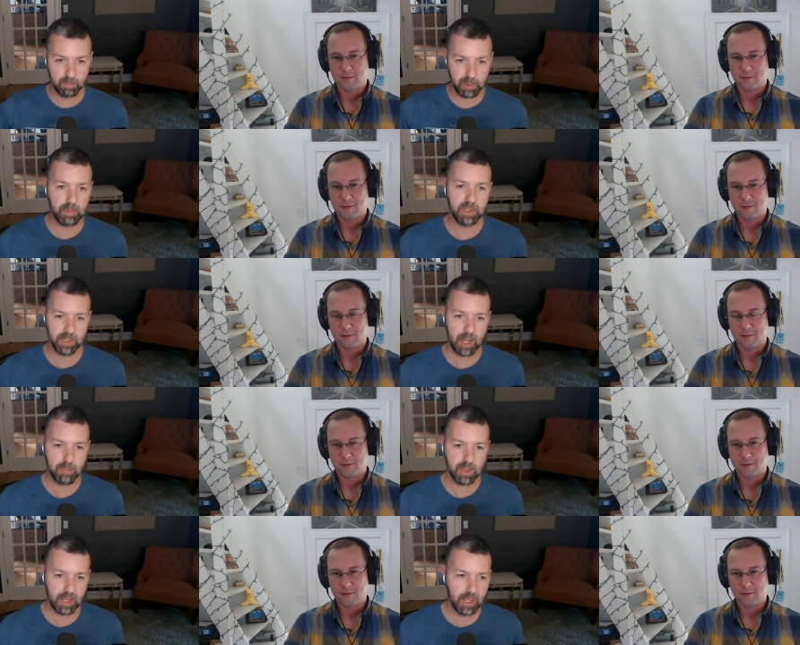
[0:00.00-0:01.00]
Speaker 1: bubbles
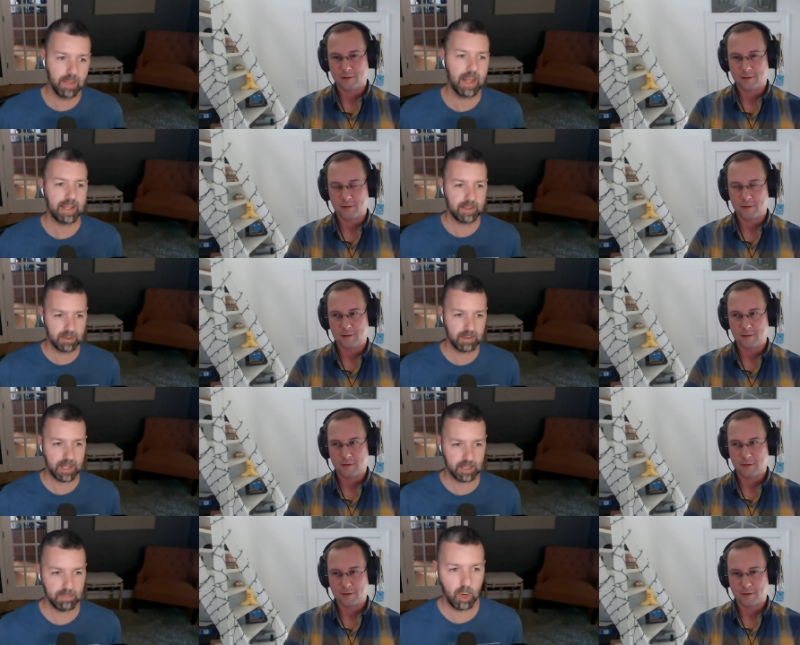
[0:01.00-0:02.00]
up, and then that's
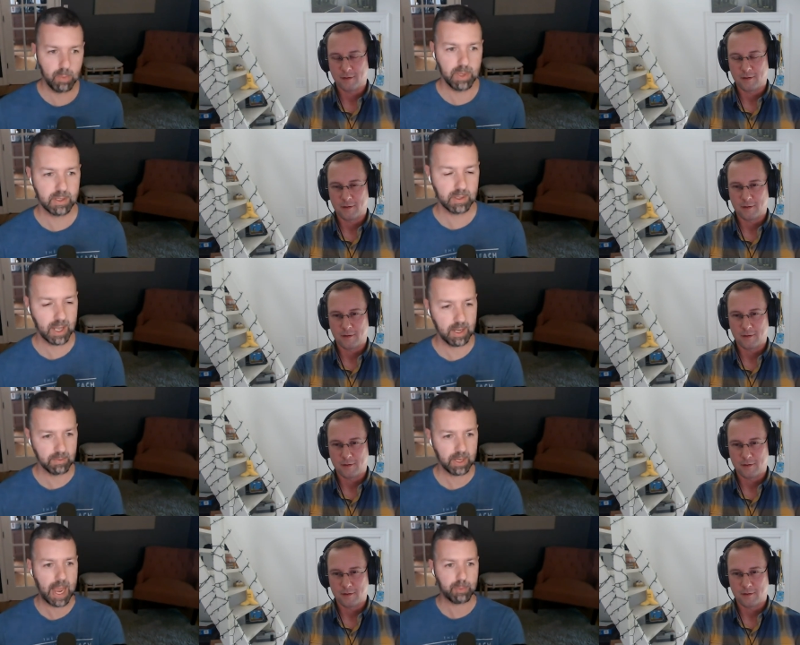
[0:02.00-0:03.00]
that's a moment to
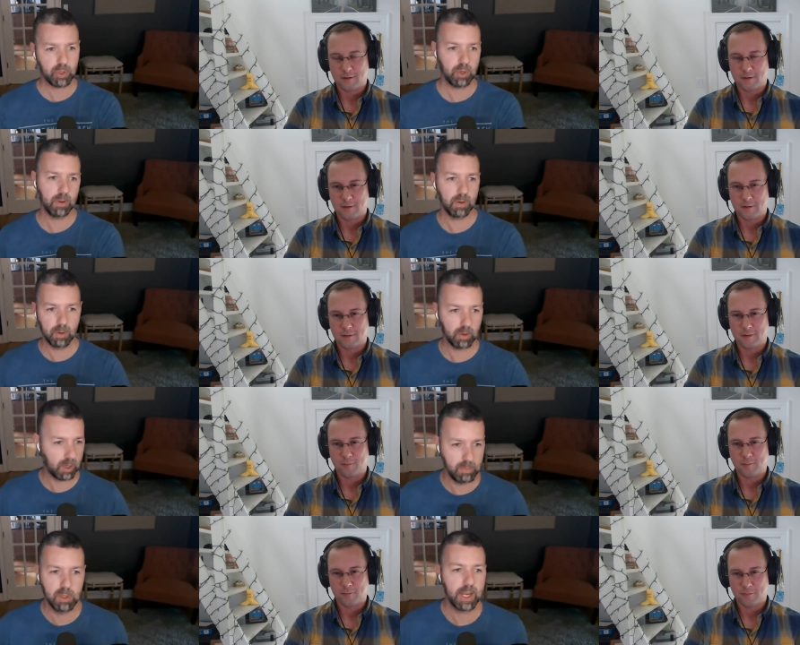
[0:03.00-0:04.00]
kind of capture or,
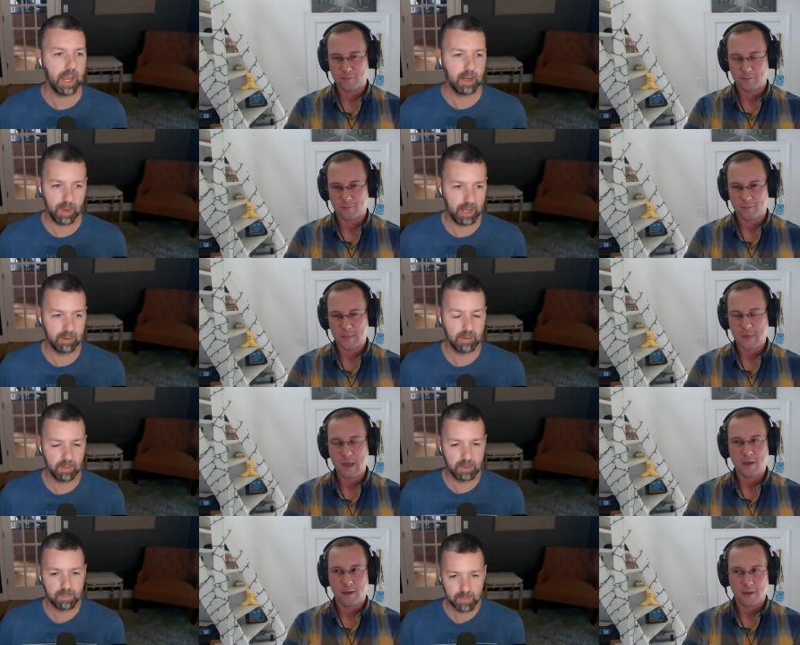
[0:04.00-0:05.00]
or communicate around.
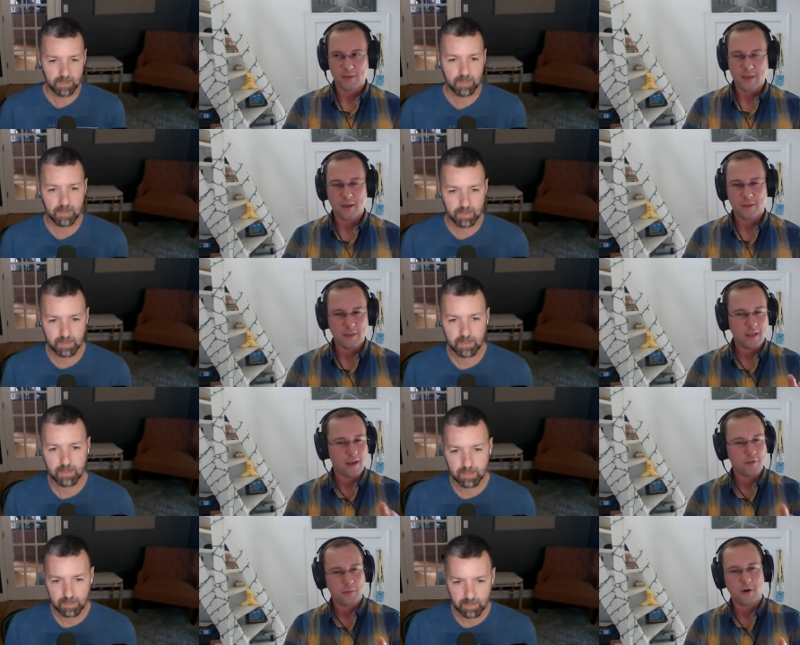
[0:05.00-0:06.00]
Right.
Speaker 2: That
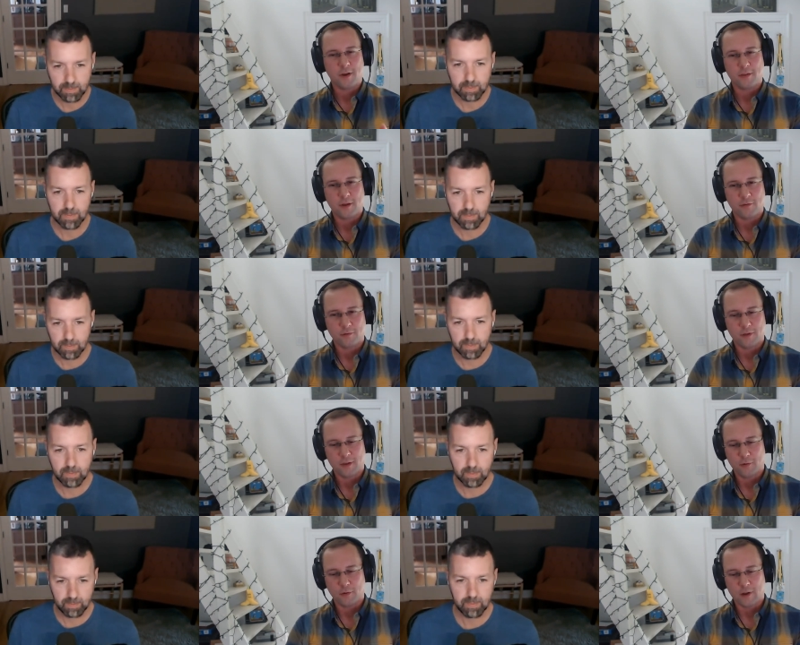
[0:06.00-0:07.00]
that last part I think is
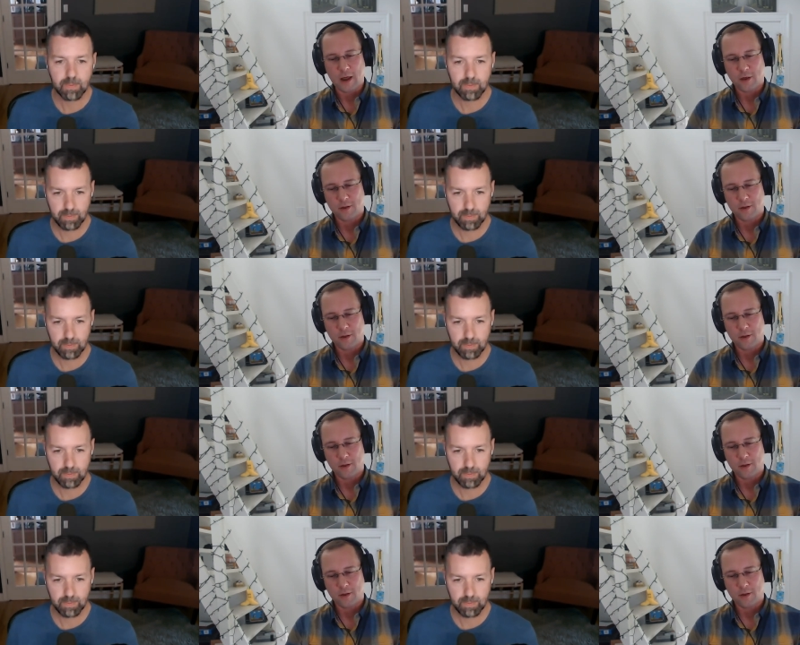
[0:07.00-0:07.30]
really cool, and